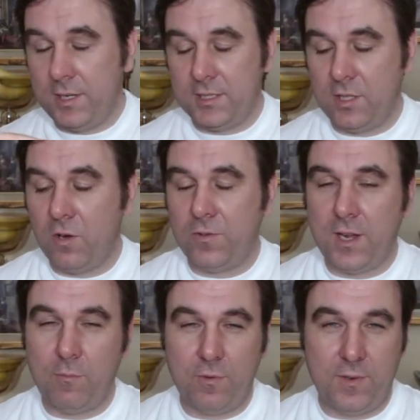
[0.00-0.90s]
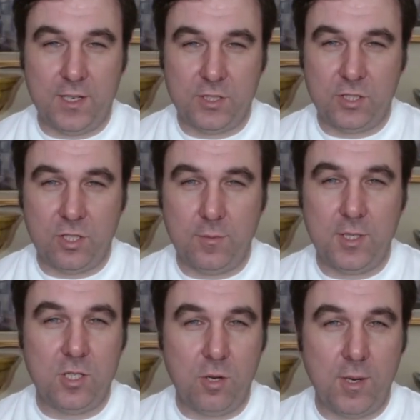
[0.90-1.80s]
It's the off-camera flash that's going
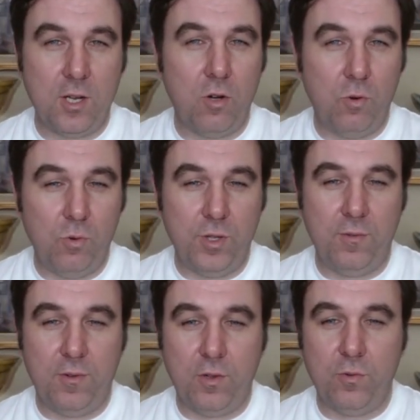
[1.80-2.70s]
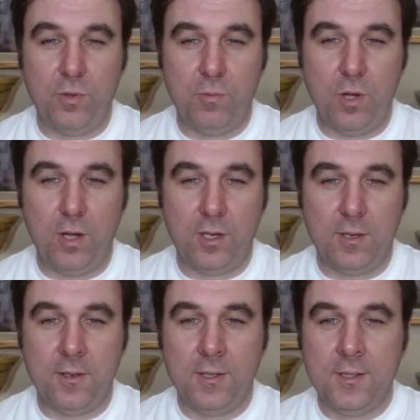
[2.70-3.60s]
to be doing all the all the work.